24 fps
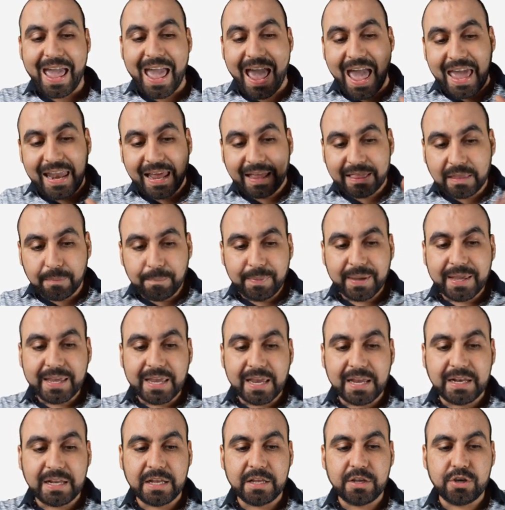And at the
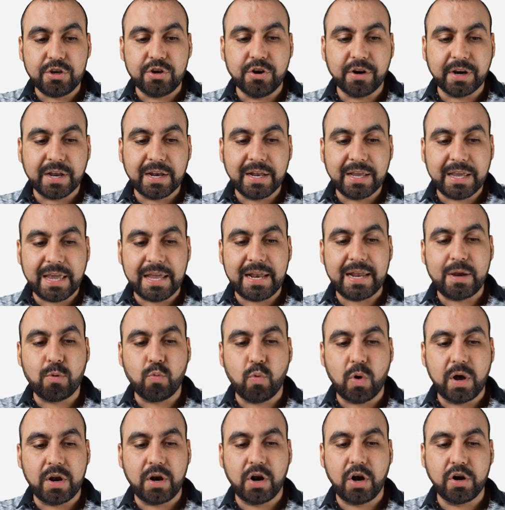beginning, you're gonna get a
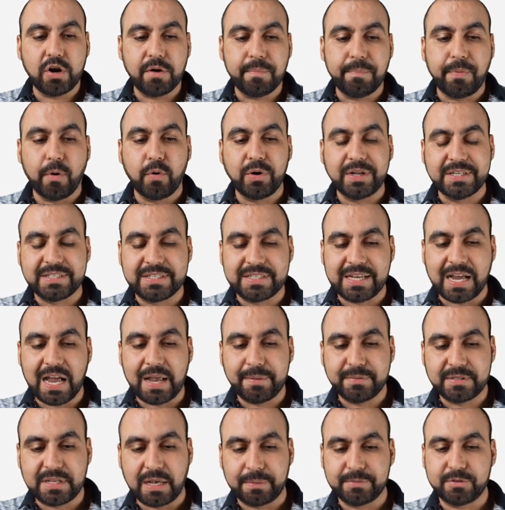100 bonus
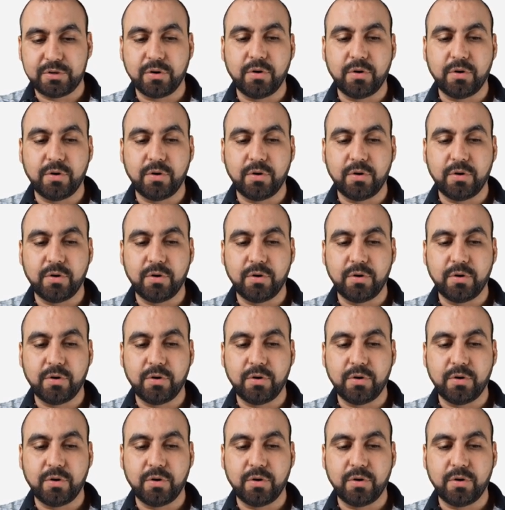timestamp.